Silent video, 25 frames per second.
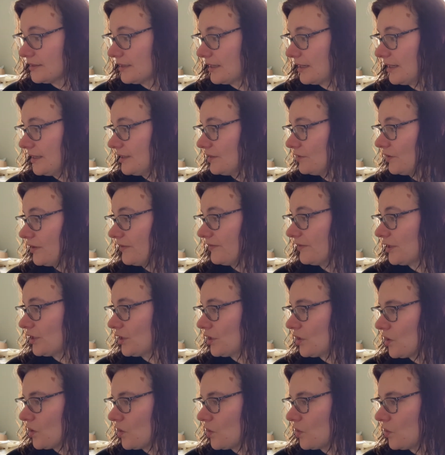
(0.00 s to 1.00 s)
and I don't even
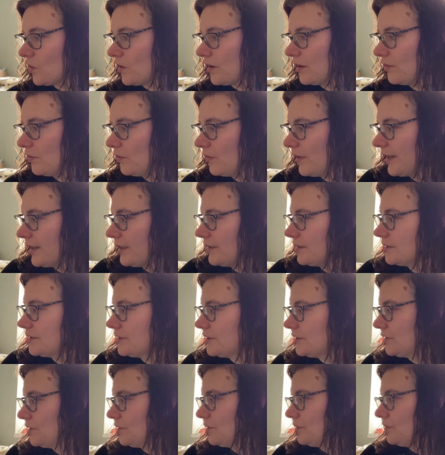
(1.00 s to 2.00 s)
know where
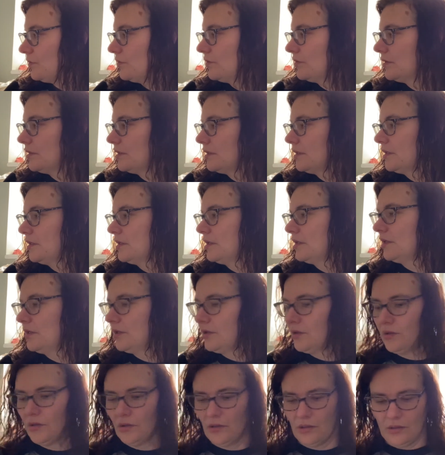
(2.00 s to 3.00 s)
to
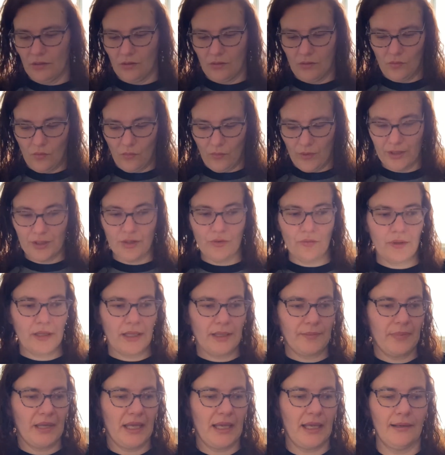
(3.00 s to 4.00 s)

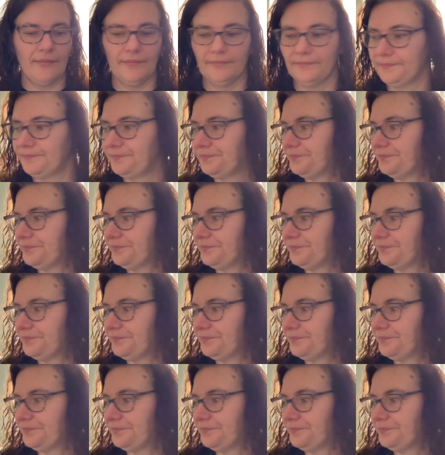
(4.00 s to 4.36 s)
really begin.